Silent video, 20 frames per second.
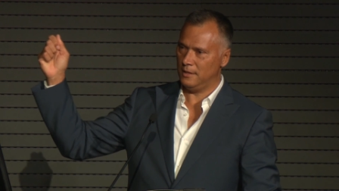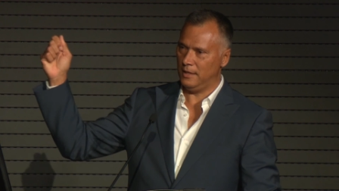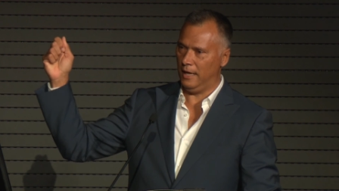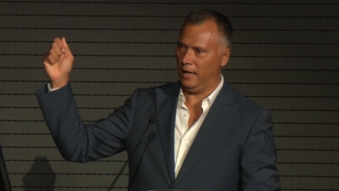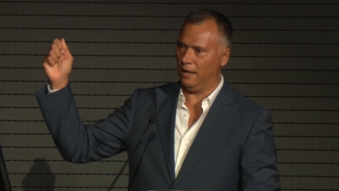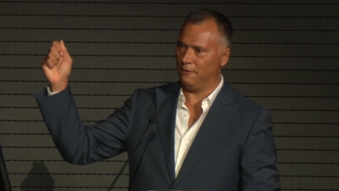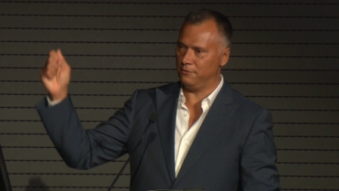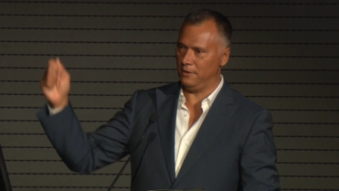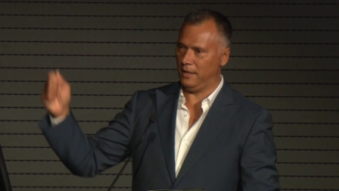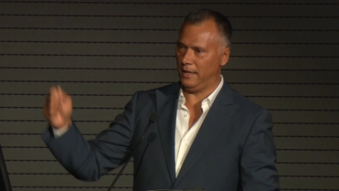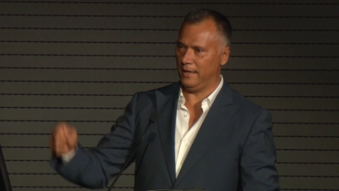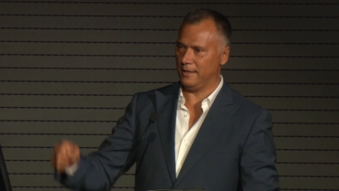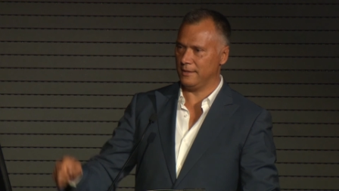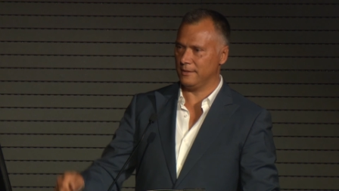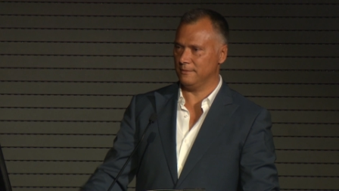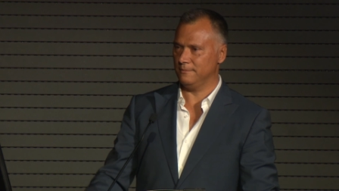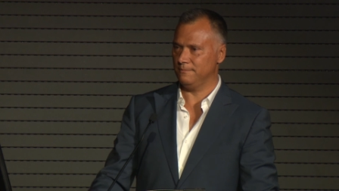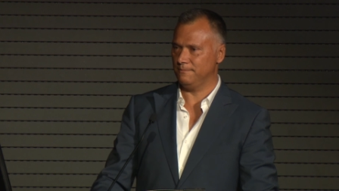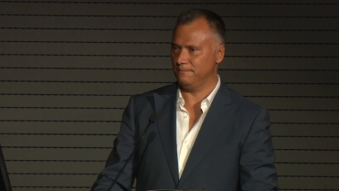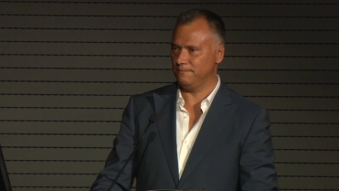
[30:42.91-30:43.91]
our
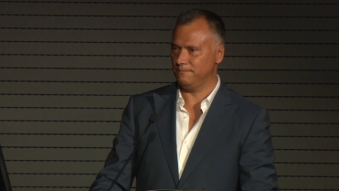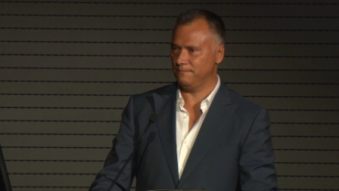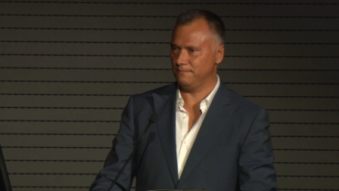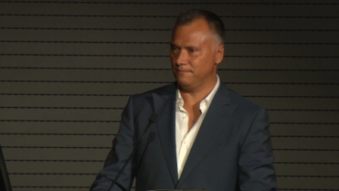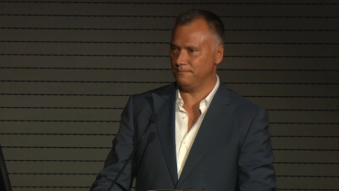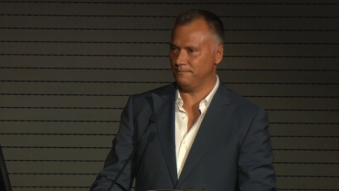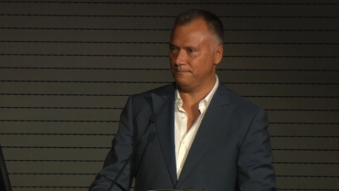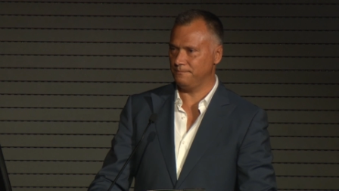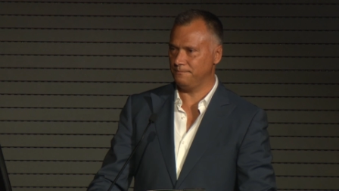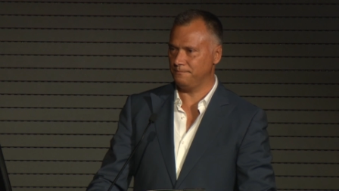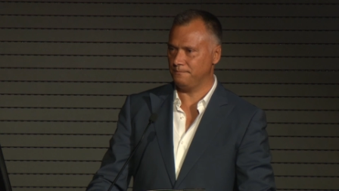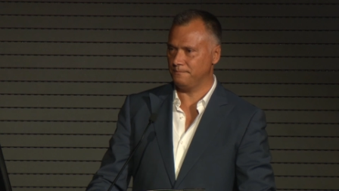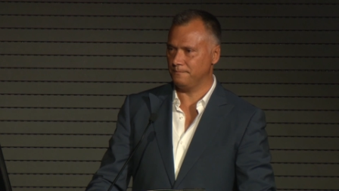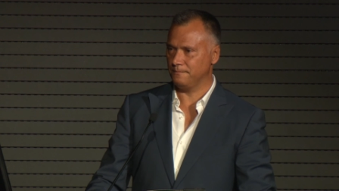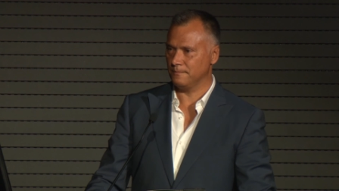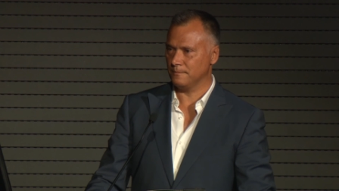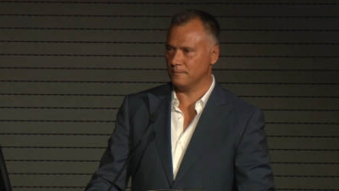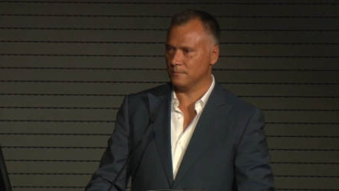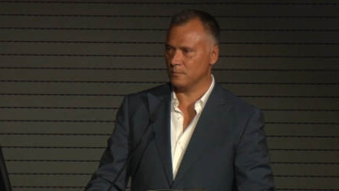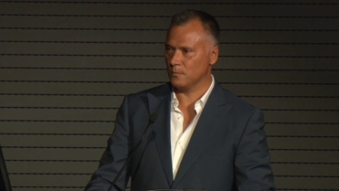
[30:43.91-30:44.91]
flag.
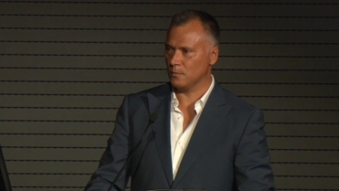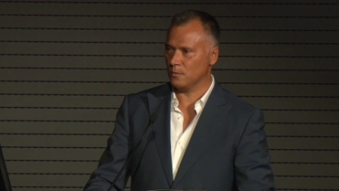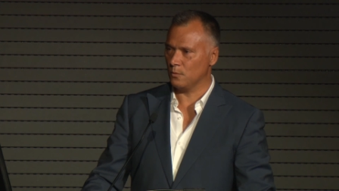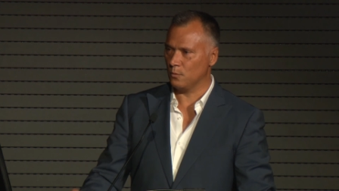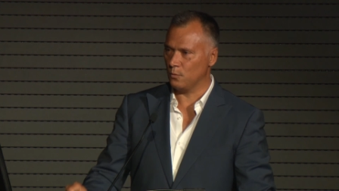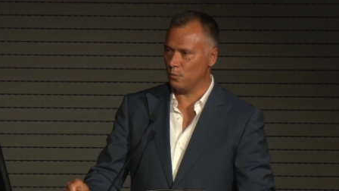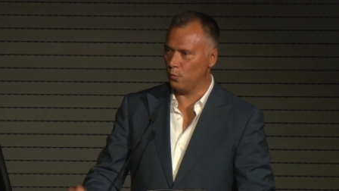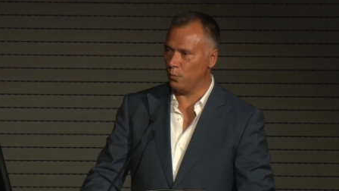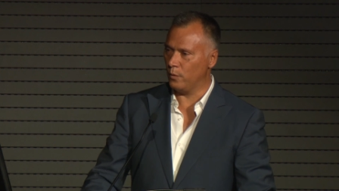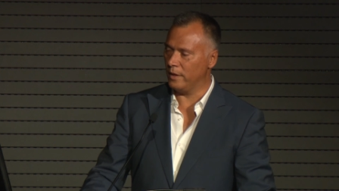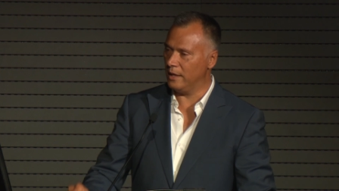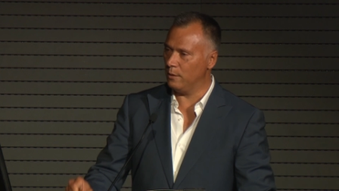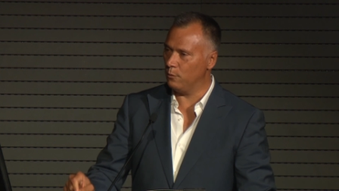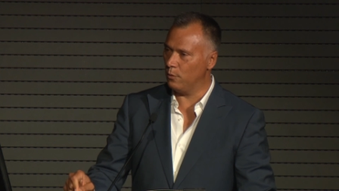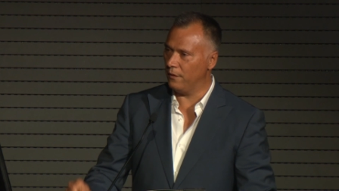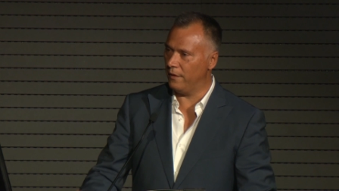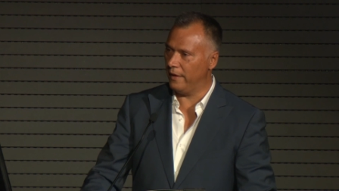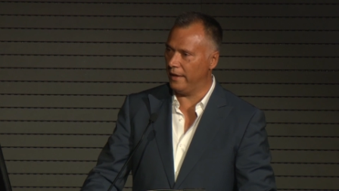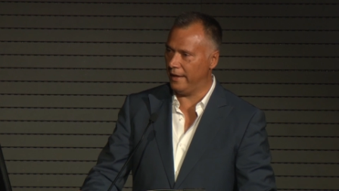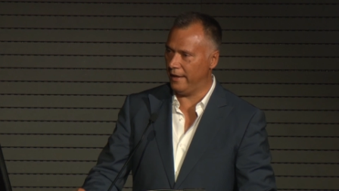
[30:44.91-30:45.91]
We
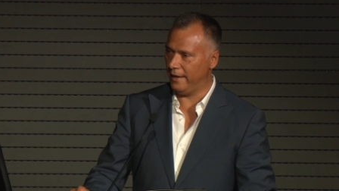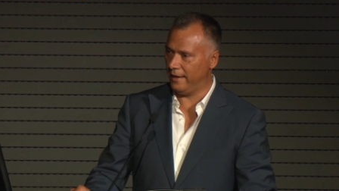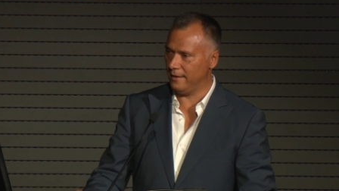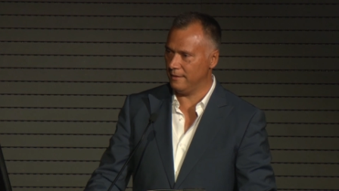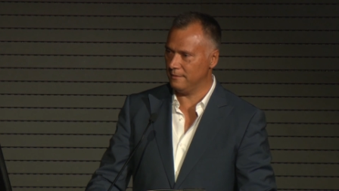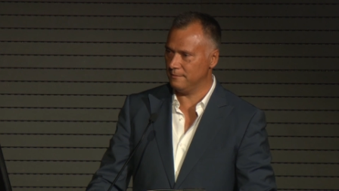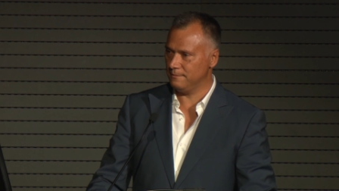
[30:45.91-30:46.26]
were there.